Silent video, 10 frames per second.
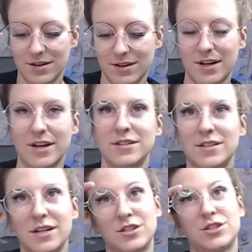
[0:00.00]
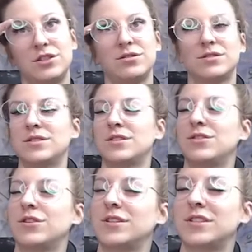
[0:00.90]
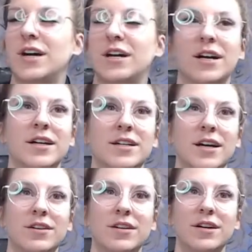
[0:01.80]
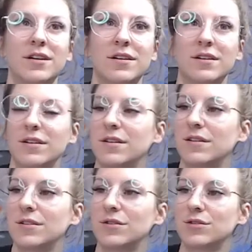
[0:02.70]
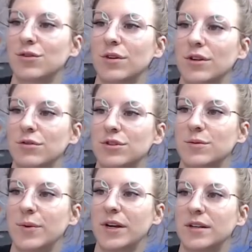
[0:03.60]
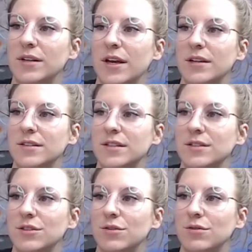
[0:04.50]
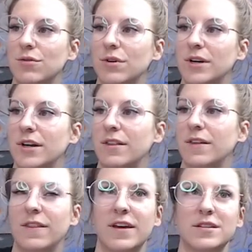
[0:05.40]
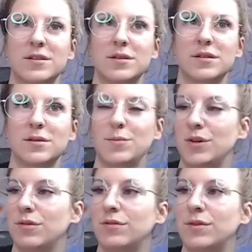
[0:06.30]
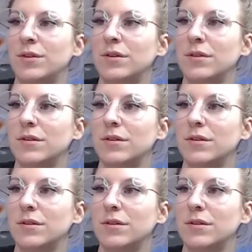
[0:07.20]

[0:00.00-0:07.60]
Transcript: Kenzie saying she uses the dirty side eye daily. So then you just painted Kenzie as a unicorn, and I think that's beautiful.